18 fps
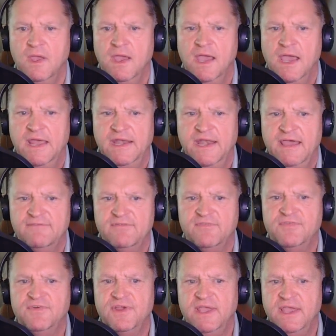And never
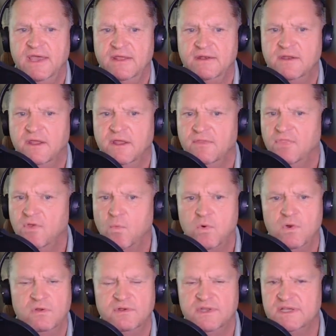forget, the
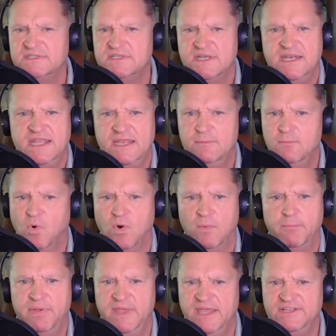world doesn't need more
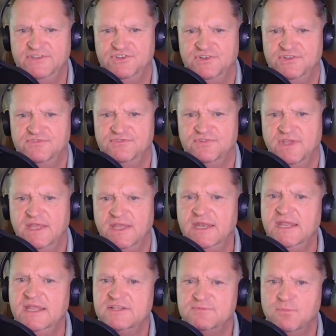pigeons, it
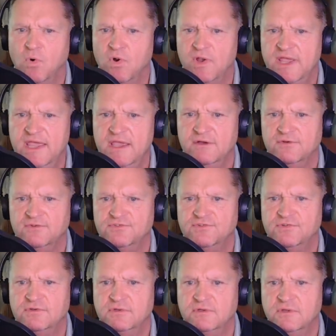needs more
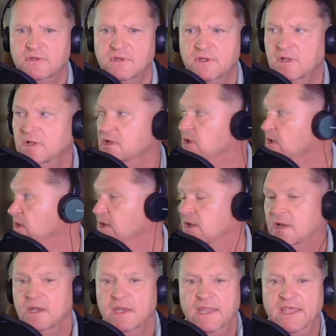eagles.
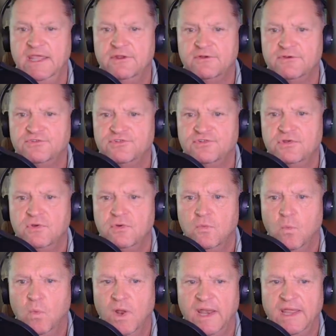Leaders
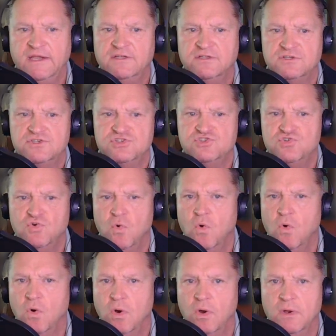willing to
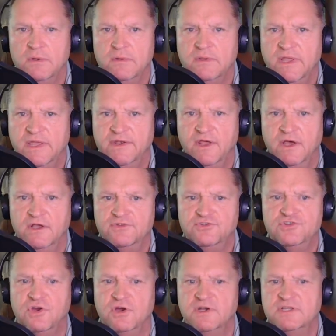soar into
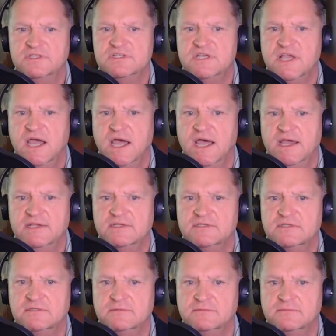uncharted skies.